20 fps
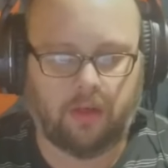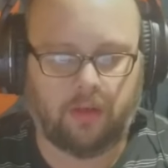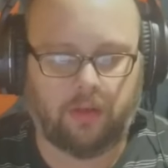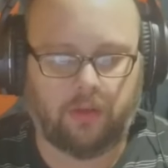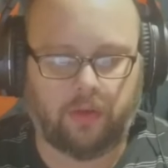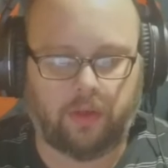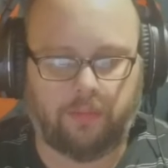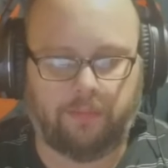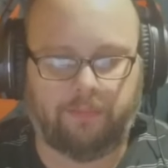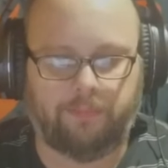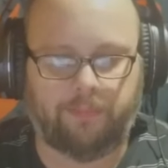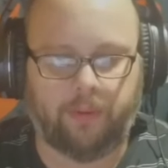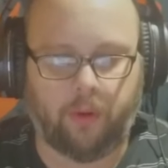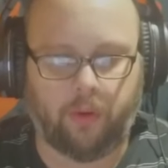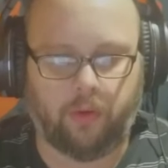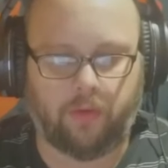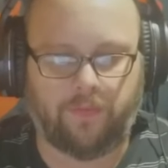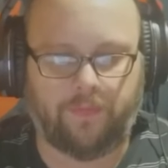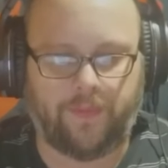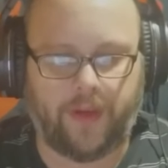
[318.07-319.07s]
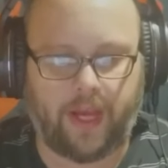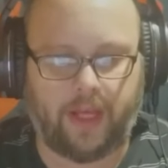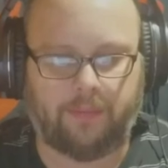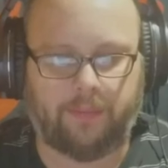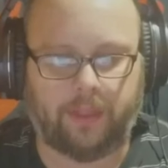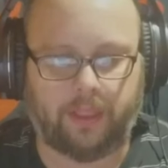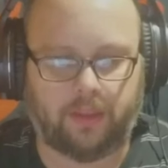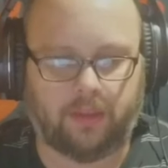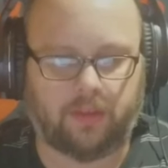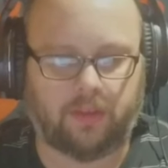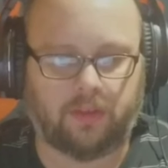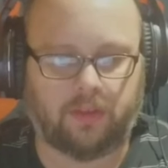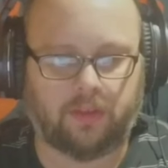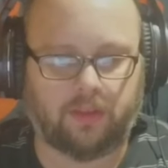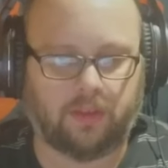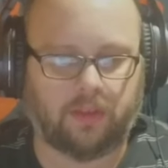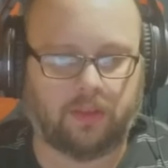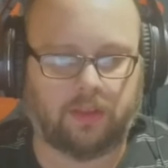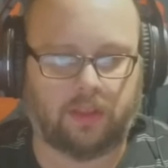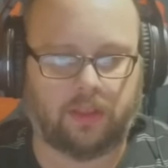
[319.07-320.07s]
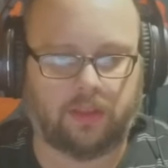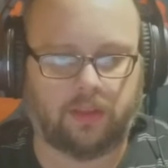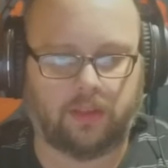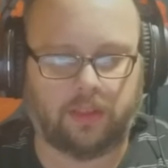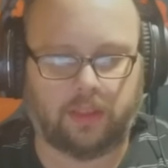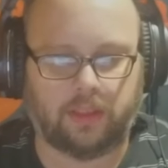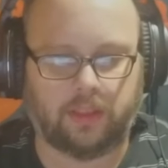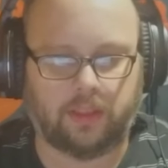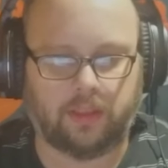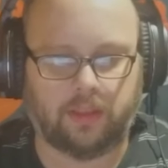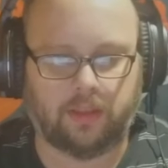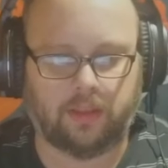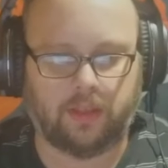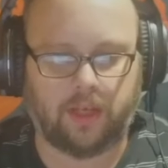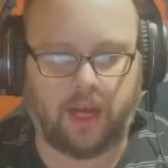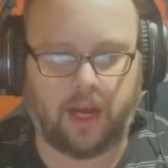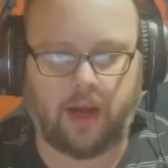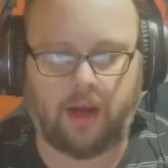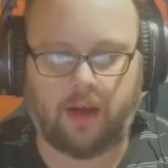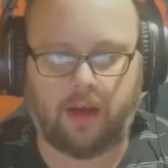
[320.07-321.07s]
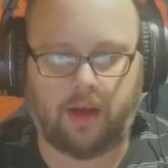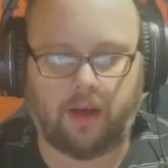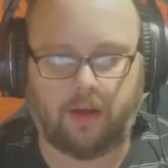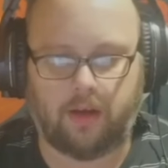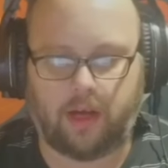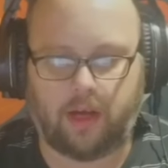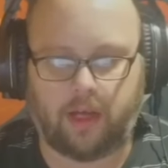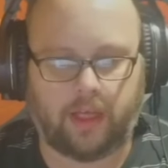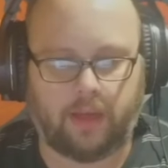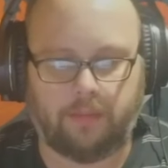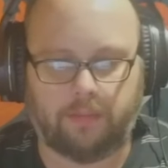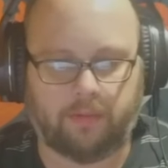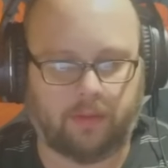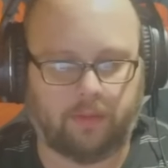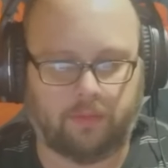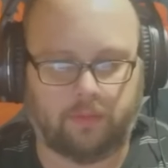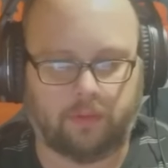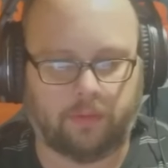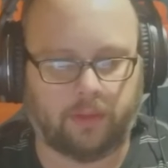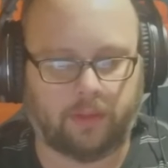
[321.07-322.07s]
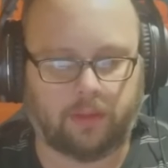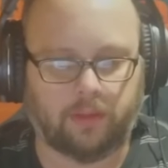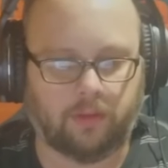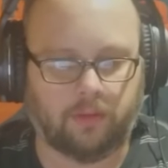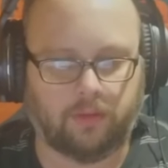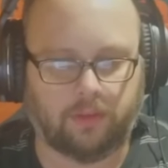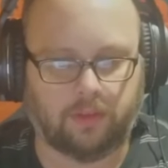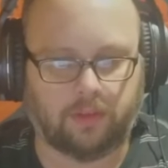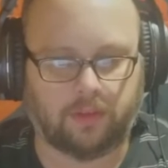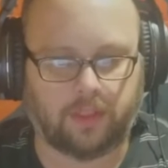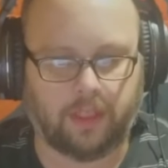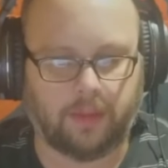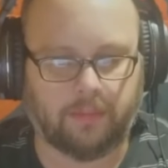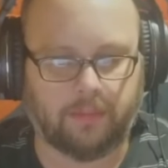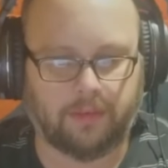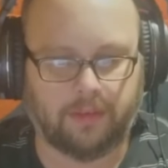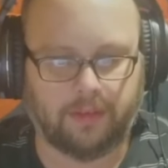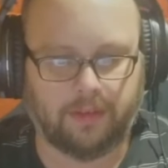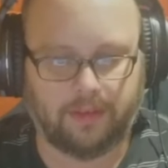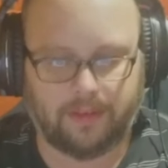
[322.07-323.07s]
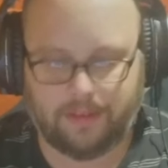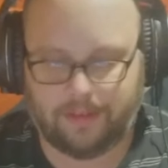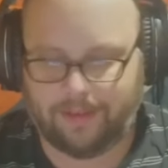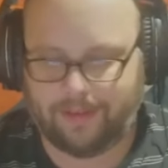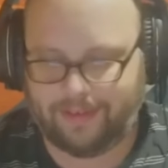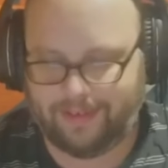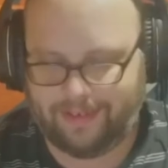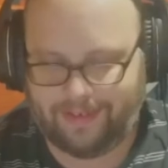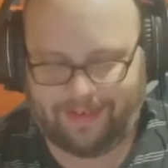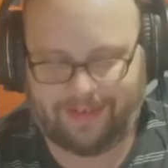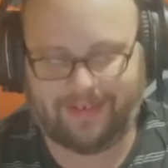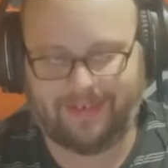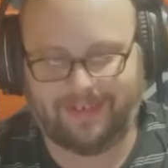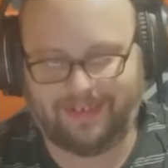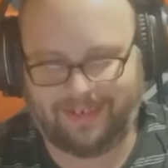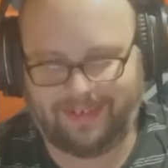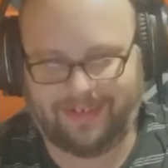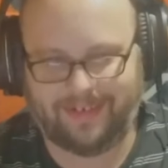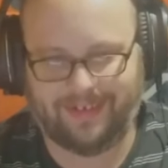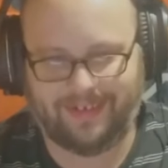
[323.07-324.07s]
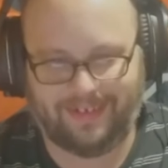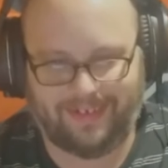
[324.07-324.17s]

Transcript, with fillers: you had both fan bases sitting there thinking, I can't believe we're about to lose this game. Yeah.